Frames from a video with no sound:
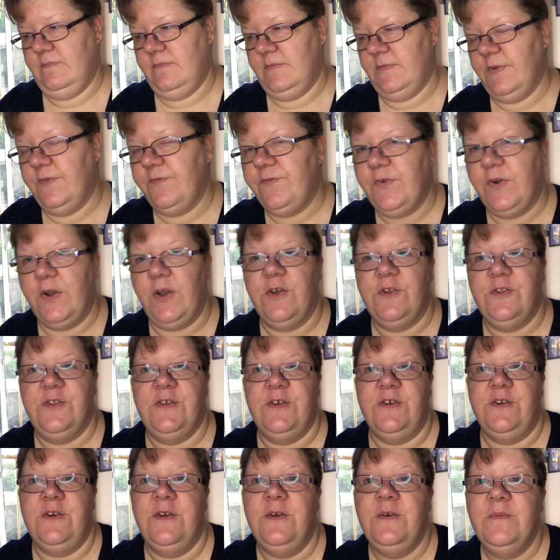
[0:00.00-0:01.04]

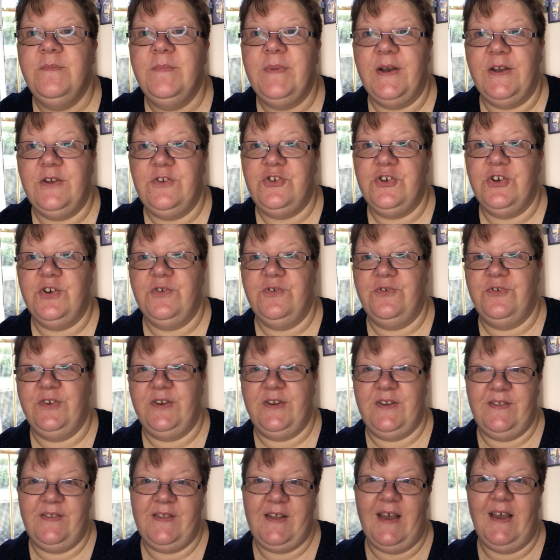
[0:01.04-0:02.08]
Forgotten by Jodrey
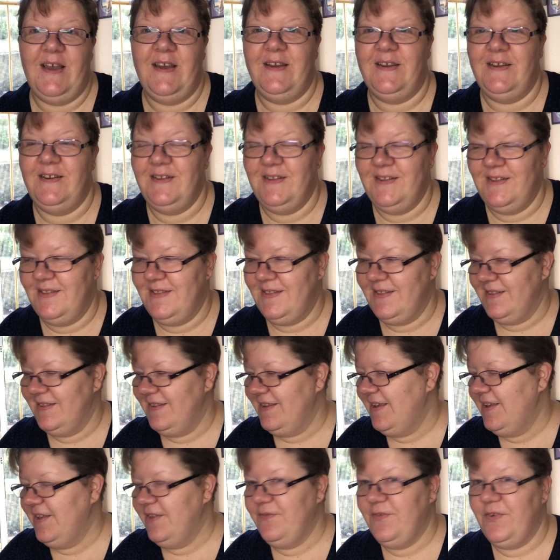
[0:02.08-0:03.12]
Designs.
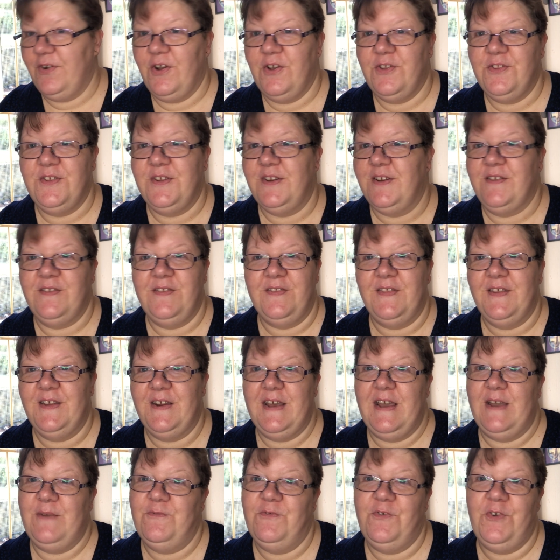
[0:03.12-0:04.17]
Forgotten isn't the
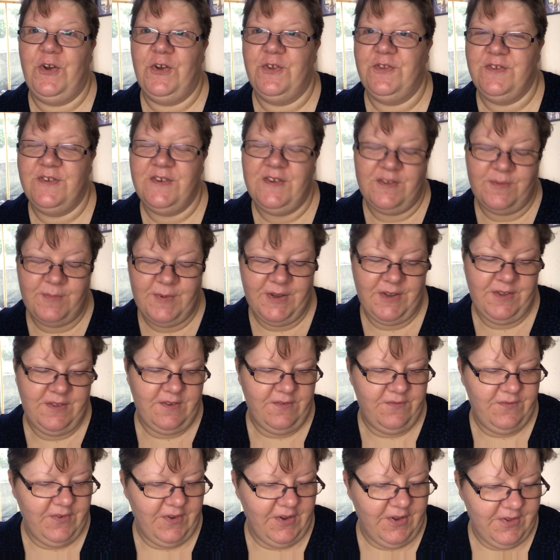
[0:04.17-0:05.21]
name, Forgotten is because
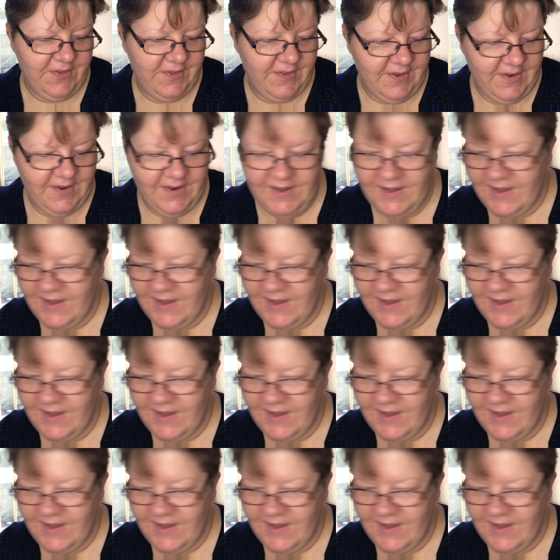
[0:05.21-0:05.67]
I've forgotten.